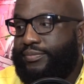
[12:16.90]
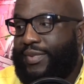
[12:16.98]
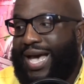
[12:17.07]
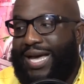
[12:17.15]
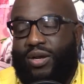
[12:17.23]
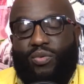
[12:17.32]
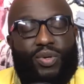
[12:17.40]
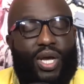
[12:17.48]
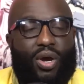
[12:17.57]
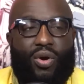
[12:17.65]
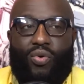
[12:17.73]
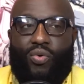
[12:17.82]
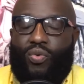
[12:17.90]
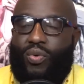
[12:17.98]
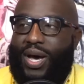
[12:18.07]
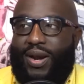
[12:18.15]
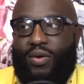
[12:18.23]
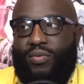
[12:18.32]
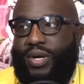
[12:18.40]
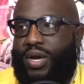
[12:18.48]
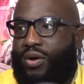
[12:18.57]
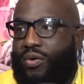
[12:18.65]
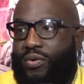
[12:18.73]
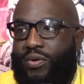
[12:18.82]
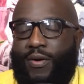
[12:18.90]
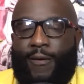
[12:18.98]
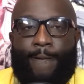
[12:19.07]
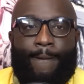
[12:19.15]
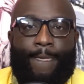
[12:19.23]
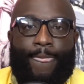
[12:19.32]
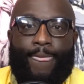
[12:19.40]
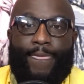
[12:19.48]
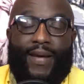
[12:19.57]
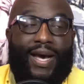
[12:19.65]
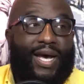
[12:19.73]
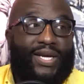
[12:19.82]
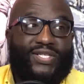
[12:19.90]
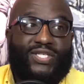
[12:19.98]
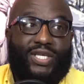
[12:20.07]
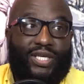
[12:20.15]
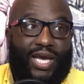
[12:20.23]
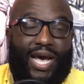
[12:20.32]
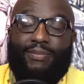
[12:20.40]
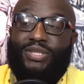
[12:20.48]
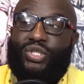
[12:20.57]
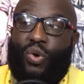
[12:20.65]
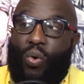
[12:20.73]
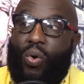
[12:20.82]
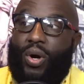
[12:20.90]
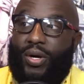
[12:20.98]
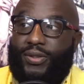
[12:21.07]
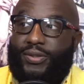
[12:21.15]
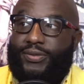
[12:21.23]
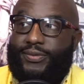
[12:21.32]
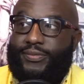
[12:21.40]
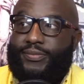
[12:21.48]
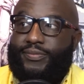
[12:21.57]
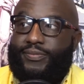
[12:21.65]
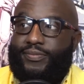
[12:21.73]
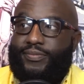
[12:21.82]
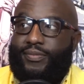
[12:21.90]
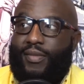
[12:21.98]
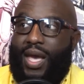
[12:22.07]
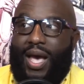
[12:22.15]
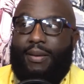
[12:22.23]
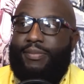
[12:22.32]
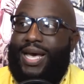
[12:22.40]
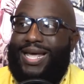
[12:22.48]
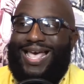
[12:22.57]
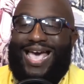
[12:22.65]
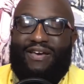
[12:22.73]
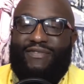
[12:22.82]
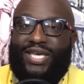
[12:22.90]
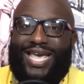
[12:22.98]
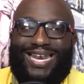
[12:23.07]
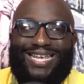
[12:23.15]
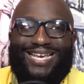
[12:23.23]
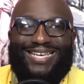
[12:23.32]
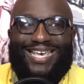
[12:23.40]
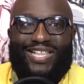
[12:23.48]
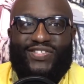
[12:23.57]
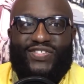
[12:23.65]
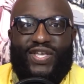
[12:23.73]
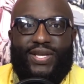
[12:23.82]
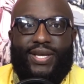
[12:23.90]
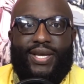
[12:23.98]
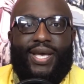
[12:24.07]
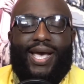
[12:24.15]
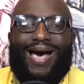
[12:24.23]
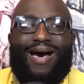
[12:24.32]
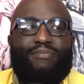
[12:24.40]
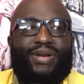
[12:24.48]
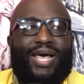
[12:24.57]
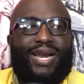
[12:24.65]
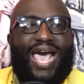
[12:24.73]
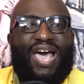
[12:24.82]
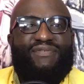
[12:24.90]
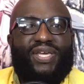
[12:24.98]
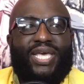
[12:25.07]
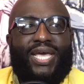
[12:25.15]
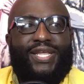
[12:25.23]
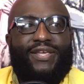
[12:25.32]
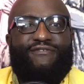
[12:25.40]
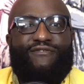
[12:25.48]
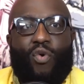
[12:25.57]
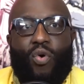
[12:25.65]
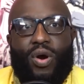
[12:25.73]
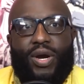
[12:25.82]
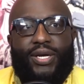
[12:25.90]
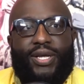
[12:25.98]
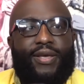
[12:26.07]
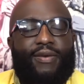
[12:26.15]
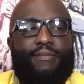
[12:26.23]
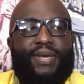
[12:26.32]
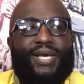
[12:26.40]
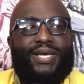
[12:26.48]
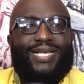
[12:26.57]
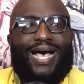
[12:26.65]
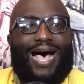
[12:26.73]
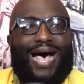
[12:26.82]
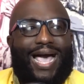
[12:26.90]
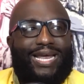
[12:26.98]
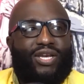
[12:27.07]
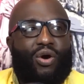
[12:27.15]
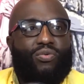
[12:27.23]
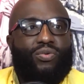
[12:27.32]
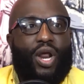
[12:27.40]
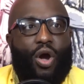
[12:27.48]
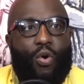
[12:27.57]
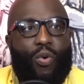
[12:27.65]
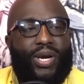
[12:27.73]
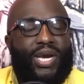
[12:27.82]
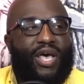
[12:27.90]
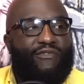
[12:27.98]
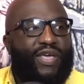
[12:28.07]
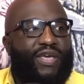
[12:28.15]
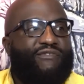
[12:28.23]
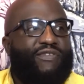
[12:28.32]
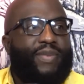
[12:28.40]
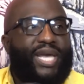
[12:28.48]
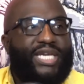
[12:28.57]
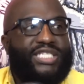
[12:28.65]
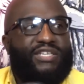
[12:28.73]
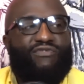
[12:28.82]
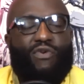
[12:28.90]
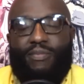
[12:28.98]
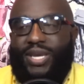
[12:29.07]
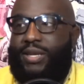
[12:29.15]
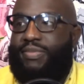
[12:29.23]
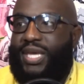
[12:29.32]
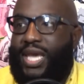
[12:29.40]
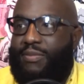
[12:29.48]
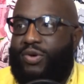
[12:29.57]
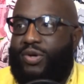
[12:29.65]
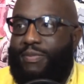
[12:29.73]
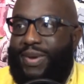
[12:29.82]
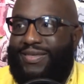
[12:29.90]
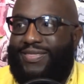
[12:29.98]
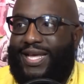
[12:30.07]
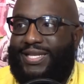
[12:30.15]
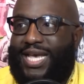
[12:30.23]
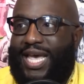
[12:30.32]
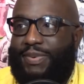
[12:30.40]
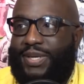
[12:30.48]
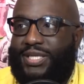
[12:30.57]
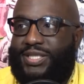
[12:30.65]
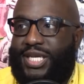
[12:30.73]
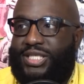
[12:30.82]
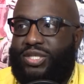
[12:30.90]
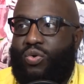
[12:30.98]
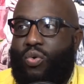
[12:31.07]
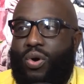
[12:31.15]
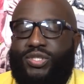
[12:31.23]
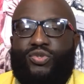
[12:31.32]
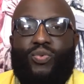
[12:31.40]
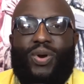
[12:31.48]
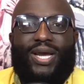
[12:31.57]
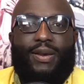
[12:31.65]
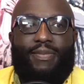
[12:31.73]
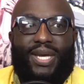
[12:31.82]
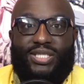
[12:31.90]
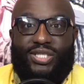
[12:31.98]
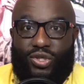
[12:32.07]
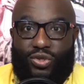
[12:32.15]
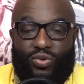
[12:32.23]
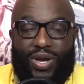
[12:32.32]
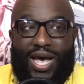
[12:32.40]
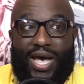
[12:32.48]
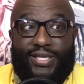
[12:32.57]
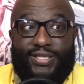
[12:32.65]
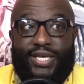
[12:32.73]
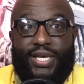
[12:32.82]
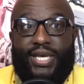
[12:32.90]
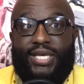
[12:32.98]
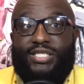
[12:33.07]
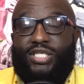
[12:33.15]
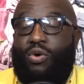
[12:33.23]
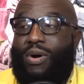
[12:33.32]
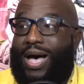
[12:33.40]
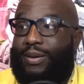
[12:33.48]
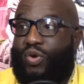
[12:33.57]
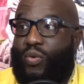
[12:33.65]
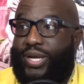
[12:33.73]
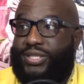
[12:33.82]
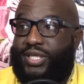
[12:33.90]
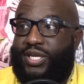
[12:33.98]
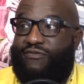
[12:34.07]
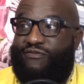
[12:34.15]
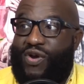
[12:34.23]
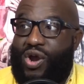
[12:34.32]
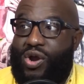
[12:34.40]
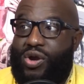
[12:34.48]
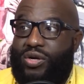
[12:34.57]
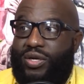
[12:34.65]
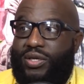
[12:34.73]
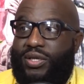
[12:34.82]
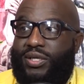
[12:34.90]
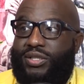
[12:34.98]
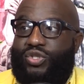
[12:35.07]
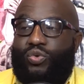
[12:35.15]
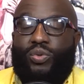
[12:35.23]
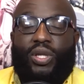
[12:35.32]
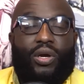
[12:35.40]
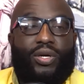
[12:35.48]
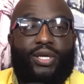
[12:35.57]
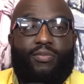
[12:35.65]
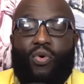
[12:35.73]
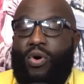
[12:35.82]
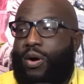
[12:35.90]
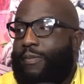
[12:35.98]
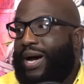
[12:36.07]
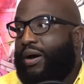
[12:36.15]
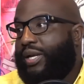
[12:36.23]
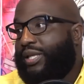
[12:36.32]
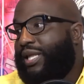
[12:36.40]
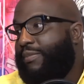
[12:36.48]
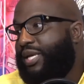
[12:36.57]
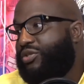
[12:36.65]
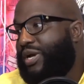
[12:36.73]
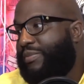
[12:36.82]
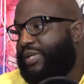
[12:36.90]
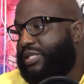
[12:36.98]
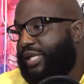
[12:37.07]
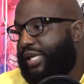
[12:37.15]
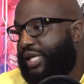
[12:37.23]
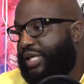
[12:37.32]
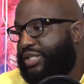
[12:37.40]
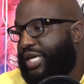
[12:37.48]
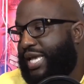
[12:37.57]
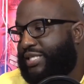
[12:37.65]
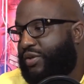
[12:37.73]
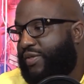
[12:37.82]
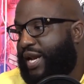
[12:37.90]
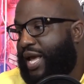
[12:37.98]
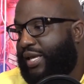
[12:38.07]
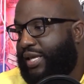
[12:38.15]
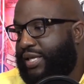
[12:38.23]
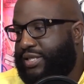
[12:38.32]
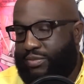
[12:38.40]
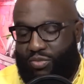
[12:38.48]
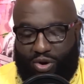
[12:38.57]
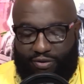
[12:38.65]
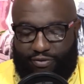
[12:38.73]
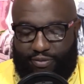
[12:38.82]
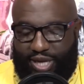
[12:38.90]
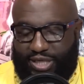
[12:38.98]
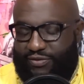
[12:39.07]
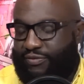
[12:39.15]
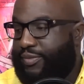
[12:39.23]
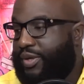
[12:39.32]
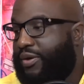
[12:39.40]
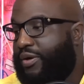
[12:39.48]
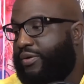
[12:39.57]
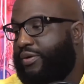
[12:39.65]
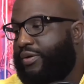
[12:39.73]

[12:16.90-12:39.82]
I don't know. Honestly, I'm torn. I'm not advocating against it. I'm not advocating for it because I don't know enough information for me to be able to make that type of decision or to recommend to you guys. So I'm going to defer to learning more about it. Let me drop this link in the chat so that I can get some more information from y'all.